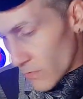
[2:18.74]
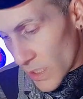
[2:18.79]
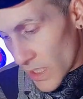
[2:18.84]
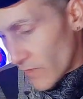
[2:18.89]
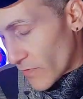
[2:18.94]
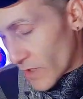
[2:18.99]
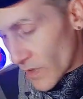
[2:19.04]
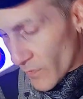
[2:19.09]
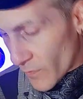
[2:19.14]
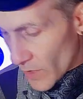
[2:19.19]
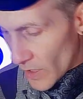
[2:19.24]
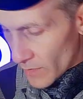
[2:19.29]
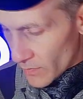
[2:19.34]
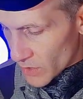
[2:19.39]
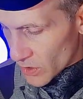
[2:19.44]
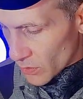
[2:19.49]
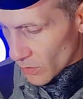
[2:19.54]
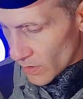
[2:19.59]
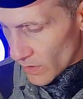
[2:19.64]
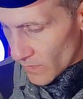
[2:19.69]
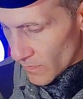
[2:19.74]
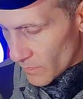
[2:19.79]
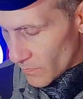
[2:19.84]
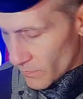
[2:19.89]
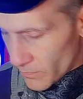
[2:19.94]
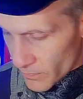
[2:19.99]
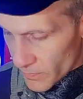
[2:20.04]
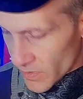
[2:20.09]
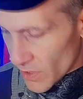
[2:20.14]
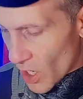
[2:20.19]
Even if I'm sort of
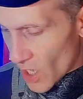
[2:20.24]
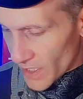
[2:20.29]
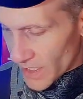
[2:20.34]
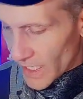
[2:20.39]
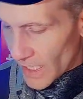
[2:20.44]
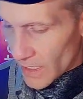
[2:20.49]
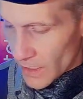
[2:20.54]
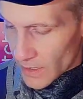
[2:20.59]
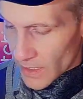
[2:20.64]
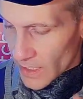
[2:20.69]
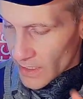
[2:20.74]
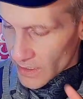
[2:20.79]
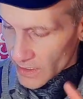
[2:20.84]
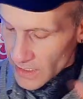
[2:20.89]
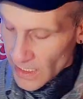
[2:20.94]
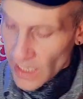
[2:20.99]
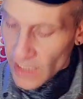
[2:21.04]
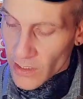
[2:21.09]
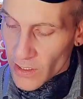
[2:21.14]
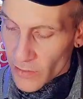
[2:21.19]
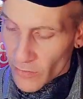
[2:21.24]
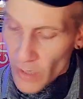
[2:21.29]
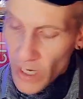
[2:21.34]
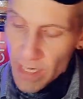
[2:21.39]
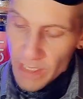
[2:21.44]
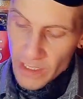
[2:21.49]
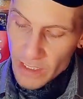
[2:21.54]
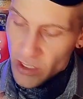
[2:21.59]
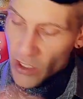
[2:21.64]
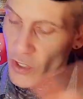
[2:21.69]
not getting that exactly
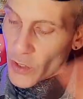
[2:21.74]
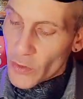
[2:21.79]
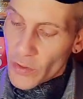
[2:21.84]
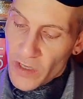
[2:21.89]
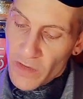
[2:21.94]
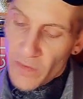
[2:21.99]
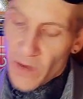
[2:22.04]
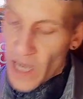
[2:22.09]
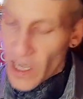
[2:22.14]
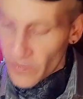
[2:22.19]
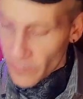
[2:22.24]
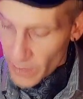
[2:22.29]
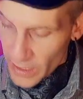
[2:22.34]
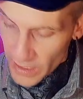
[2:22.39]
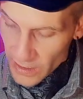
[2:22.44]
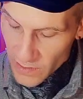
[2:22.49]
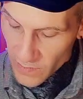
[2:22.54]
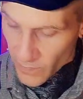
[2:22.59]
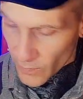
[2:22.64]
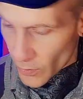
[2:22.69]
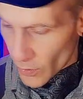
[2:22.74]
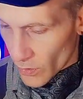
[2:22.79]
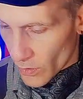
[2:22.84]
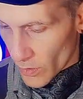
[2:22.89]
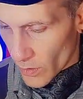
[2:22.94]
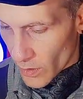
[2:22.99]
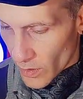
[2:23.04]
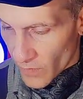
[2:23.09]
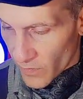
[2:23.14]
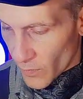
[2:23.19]
right and it's 35 minutes
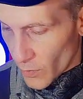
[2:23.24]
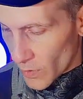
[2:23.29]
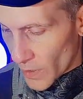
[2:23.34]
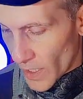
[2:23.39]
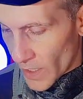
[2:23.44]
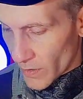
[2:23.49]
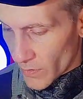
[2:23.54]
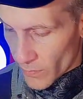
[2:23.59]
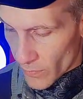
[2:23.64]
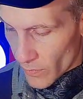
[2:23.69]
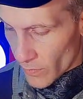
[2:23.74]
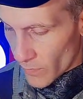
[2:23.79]
for a full length